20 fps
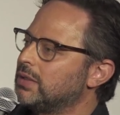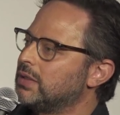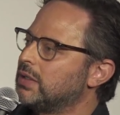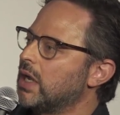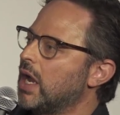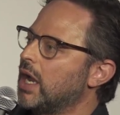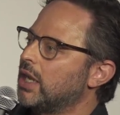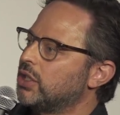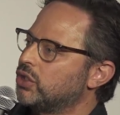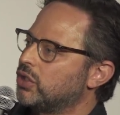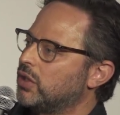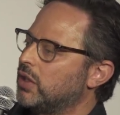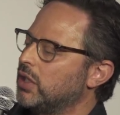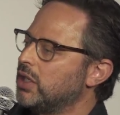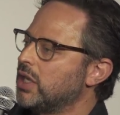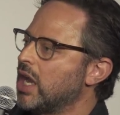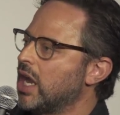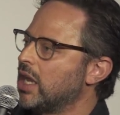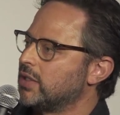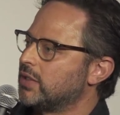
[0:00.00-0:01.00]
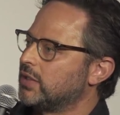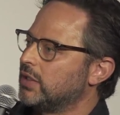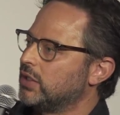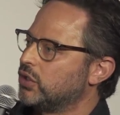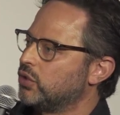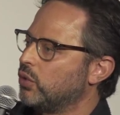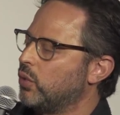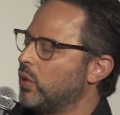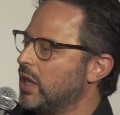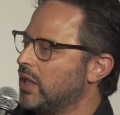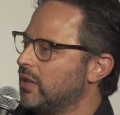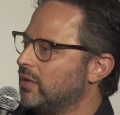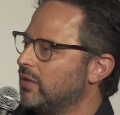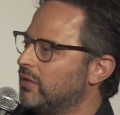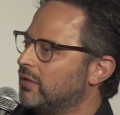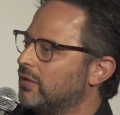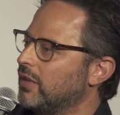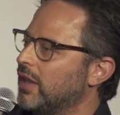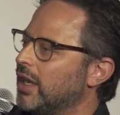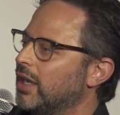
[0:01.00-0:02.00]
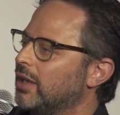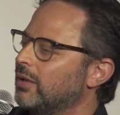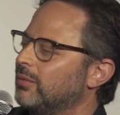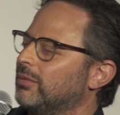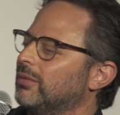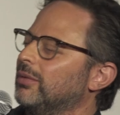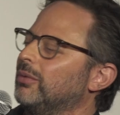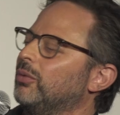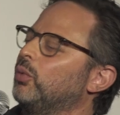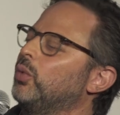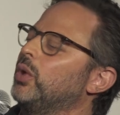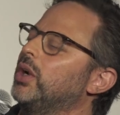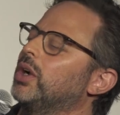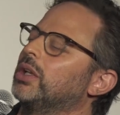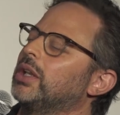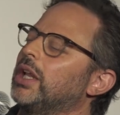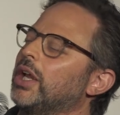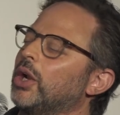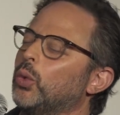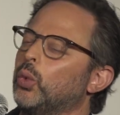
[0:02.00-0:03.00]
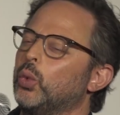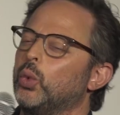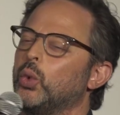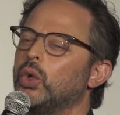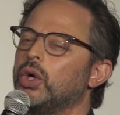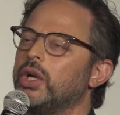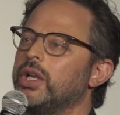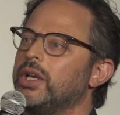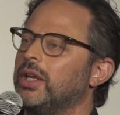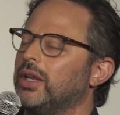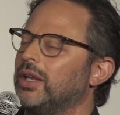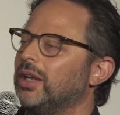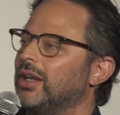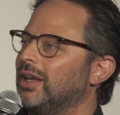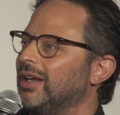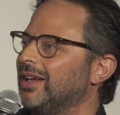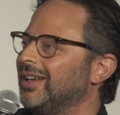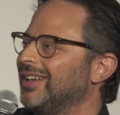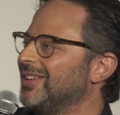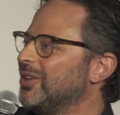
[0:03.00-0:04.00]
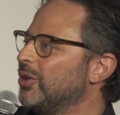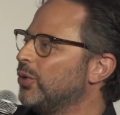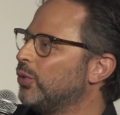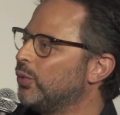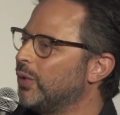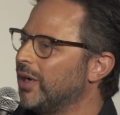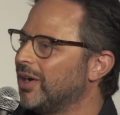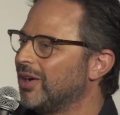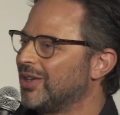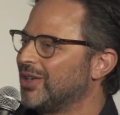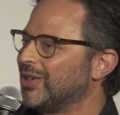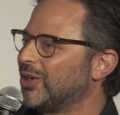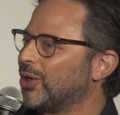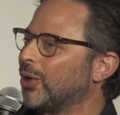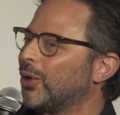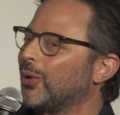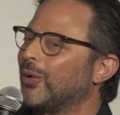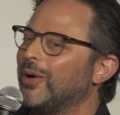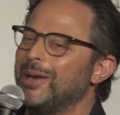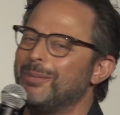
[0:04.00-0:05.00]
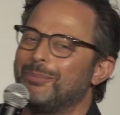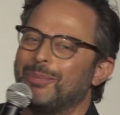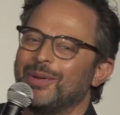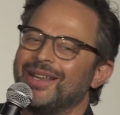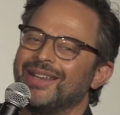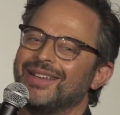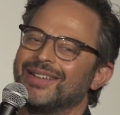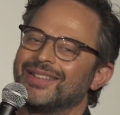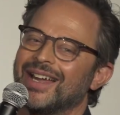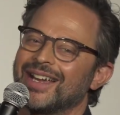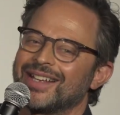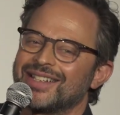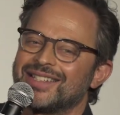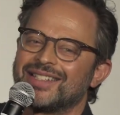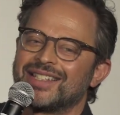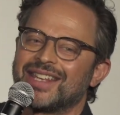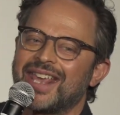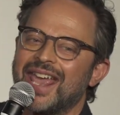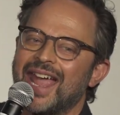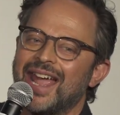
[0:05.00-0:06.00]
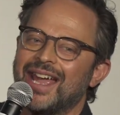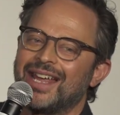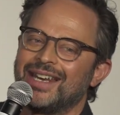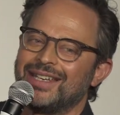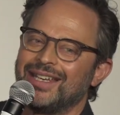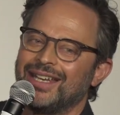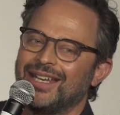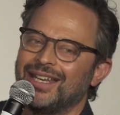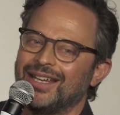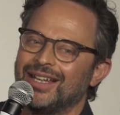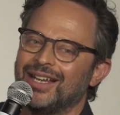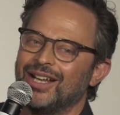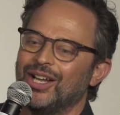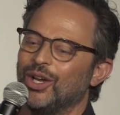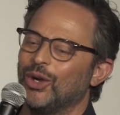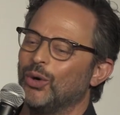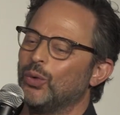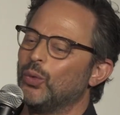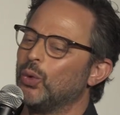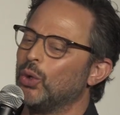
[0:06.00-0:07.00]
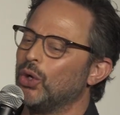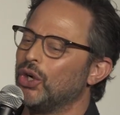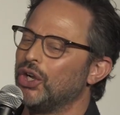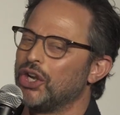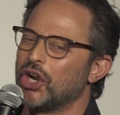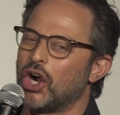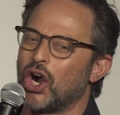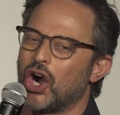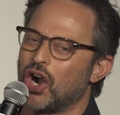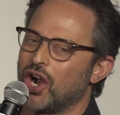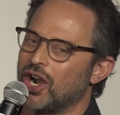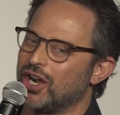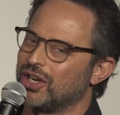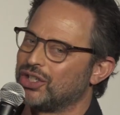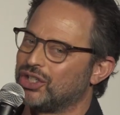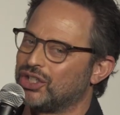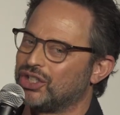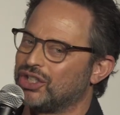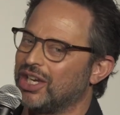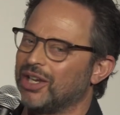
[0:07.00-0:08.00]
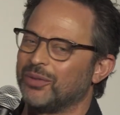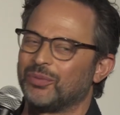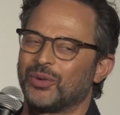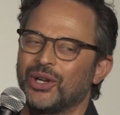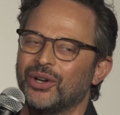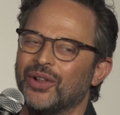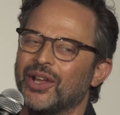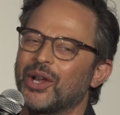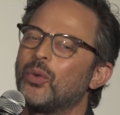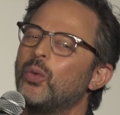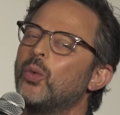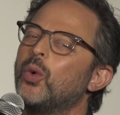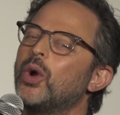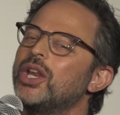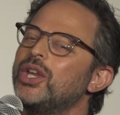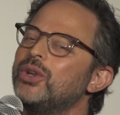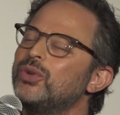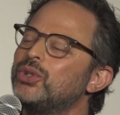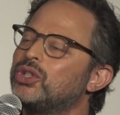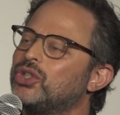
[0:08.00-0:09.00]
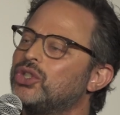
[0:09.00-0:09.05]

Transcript: Dutch, the Janssen twins, like weird like weird creepy like Scandi wood art shit where you're like, what are you